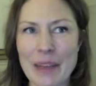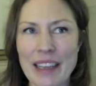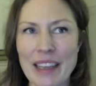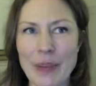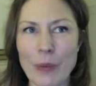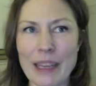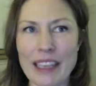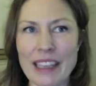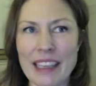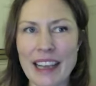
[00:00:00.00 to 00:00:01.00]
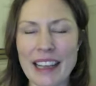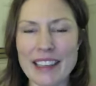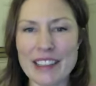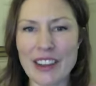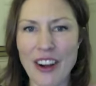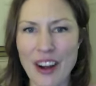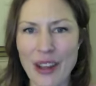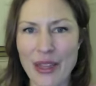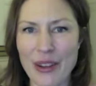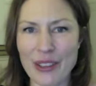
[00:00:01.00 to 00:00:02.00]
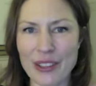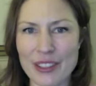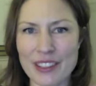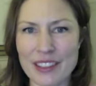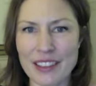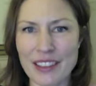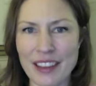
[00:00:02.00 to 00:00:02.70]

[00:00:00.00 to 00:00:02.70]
we as authors